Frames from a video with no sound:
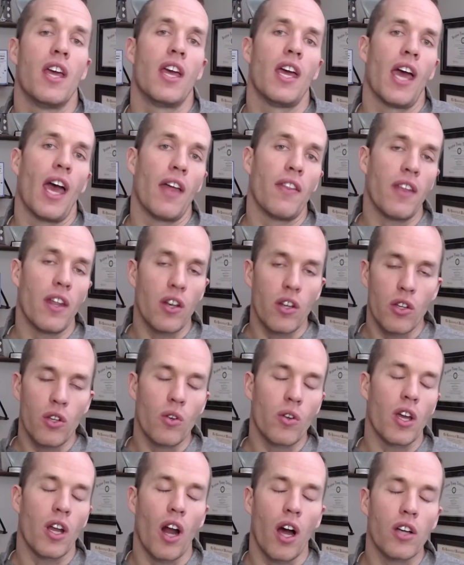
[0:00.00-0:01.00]
And then you
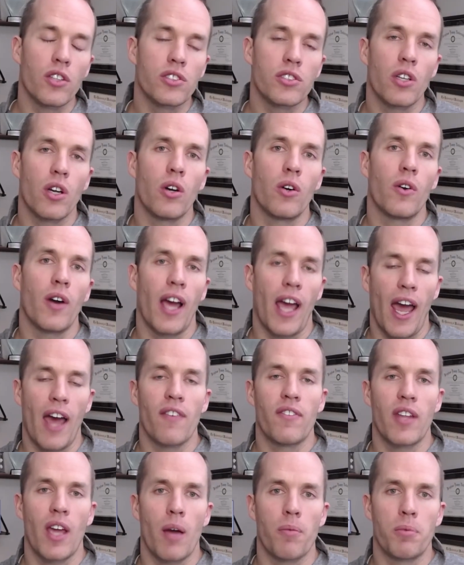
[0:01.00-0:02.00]
can also have
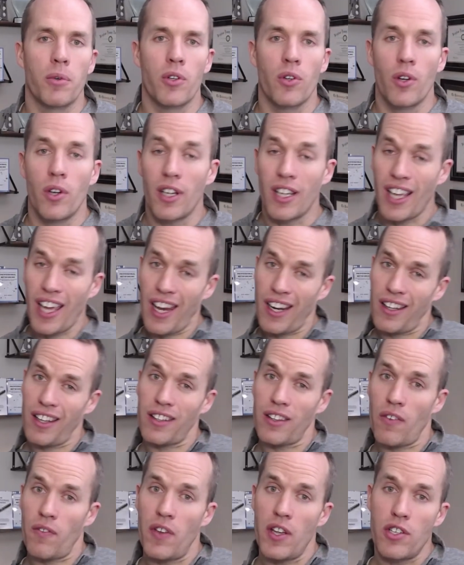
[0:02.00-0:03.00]
the opportunity, kind of like the
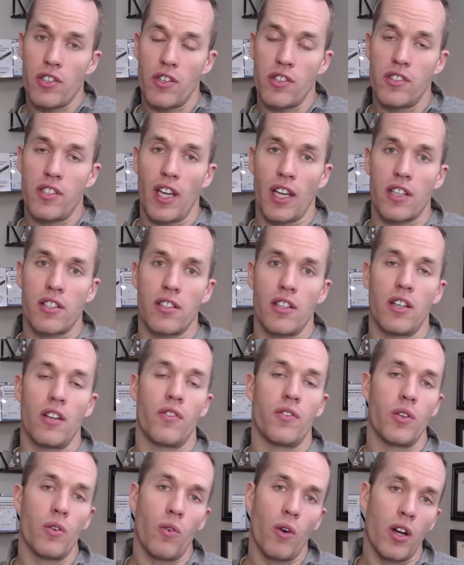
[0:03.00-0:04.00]
featured section, if
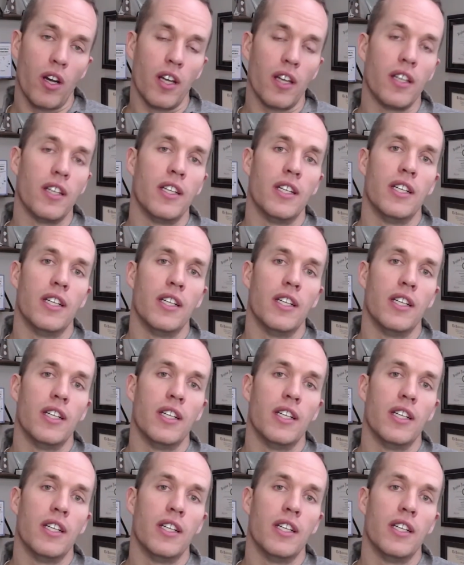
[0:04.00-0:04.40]
you want to